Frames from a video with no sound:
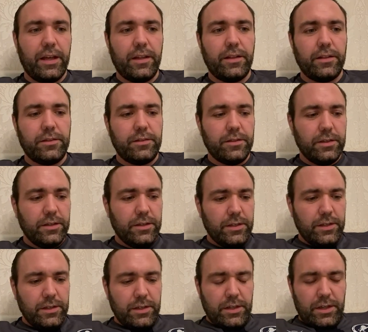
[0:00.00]
And
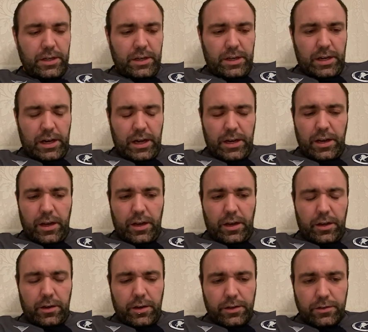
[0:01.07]
I
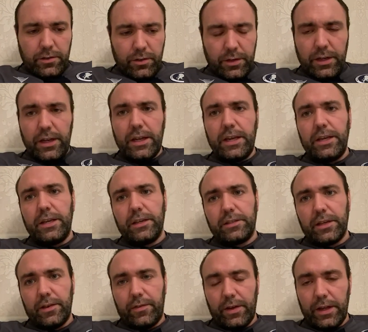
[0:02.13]
know it's not the league, it's
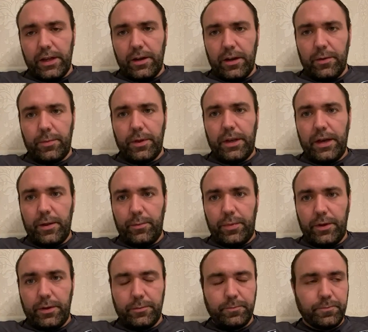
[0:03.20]
FA Cup and that,
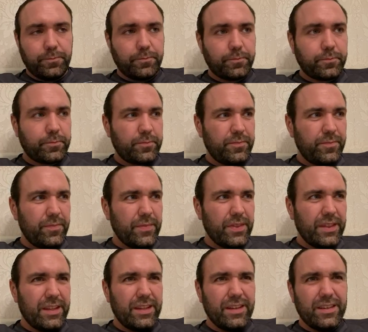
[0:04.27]
but
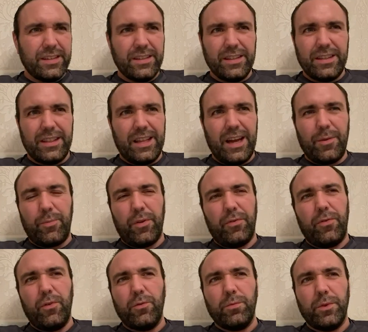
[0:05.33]
that
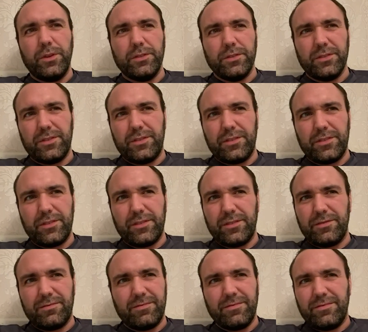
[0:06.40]

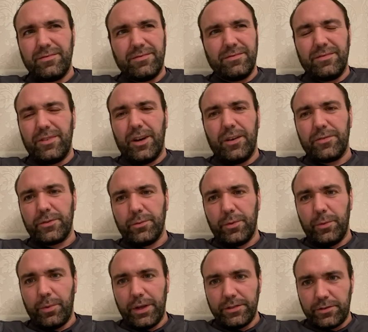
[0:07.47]
performance after we
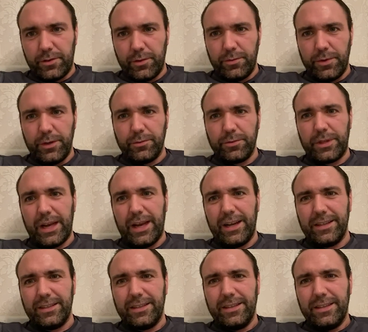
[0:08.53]
went 2-0
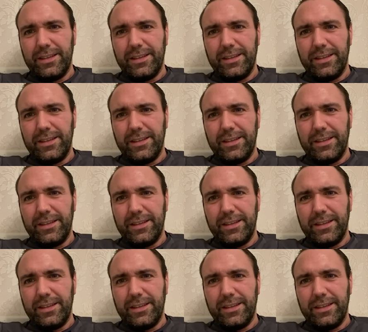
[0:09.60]
down,